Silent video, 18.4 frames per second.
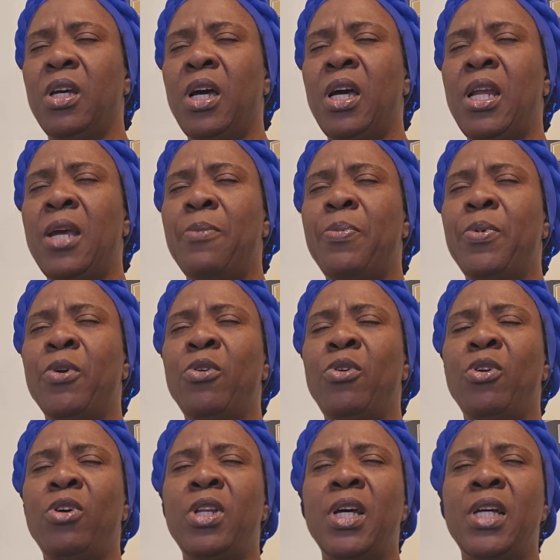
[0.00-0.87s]
And I pray,
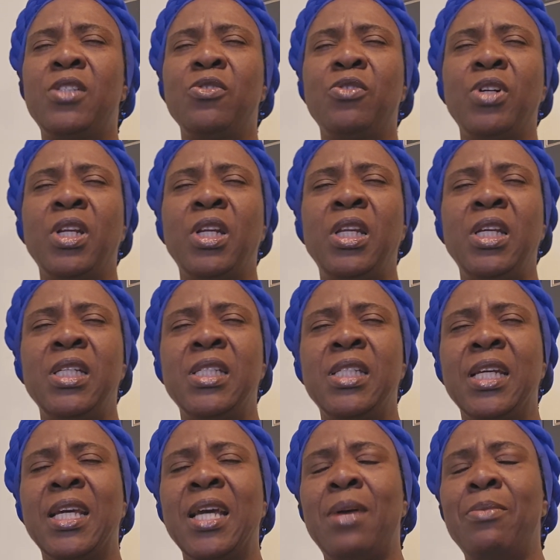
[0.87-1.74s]
Lord, that you
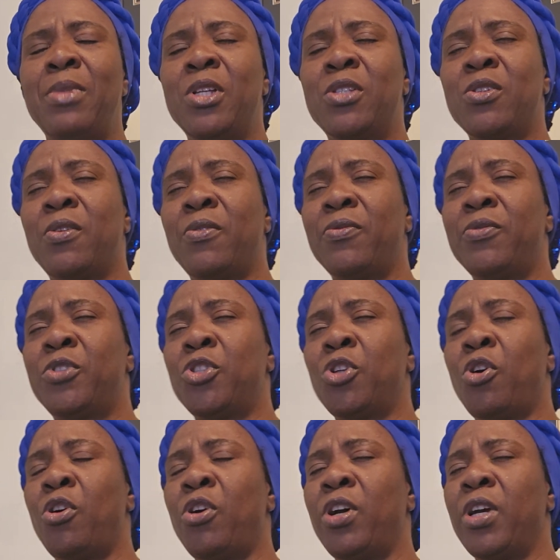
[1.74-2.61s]
release the garment of
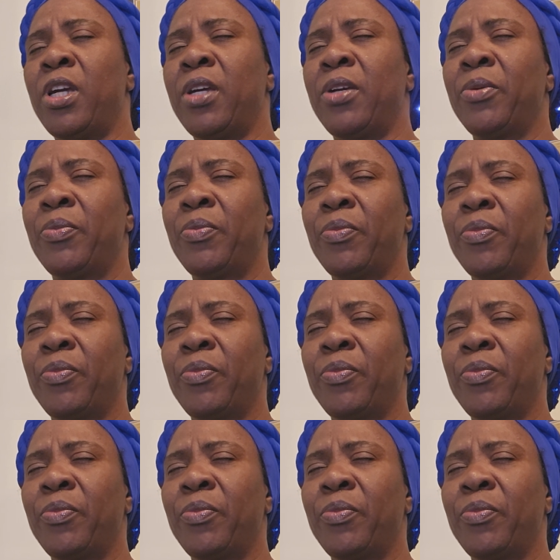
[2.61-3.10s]
joy,